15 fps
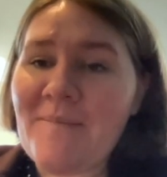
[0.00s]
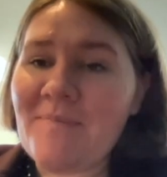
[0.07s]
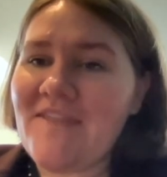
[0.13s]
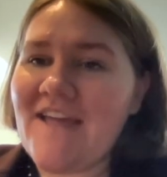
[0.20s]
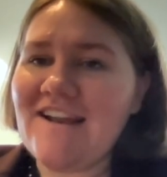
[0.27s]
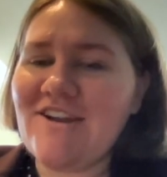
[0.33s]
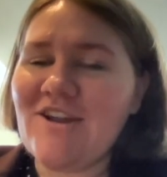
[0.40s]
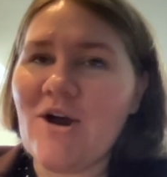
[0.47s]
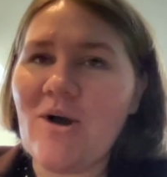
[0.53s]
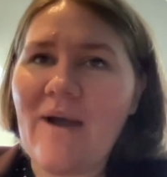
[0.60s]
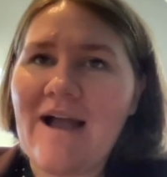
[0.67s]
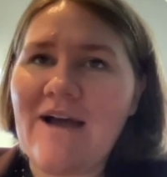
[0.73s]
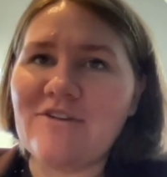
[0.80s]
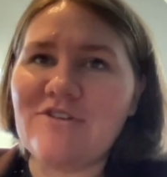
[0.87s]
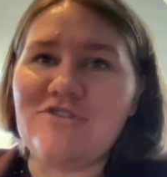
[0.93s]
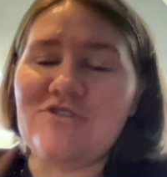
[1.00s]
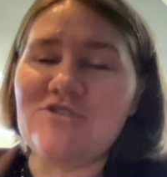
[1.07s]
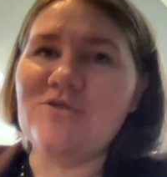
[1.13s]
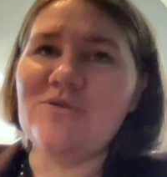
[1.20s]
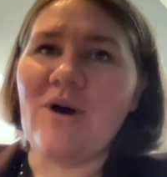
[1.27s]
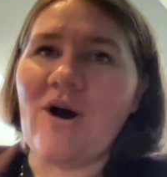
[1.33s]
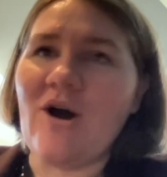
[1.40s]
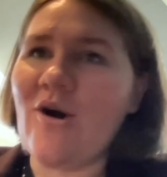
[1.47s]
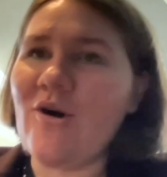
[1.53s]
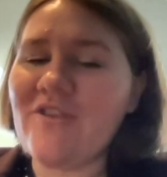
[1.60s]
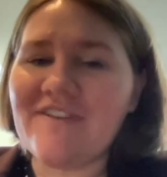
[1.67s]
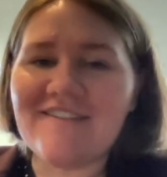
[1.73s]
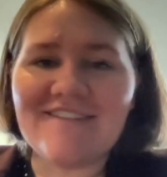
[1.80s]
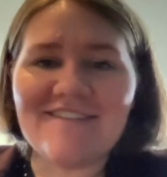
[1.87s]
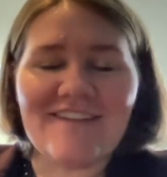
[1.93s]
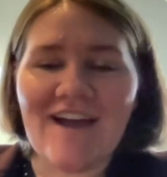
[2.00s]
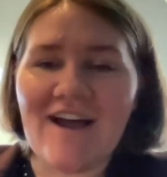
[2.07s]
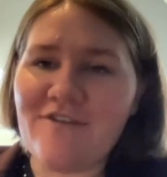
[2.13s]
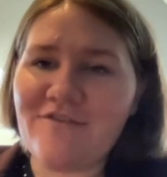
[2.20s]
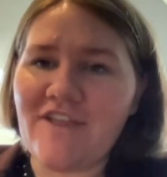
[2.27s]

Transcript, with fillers: they know how to do all this stuff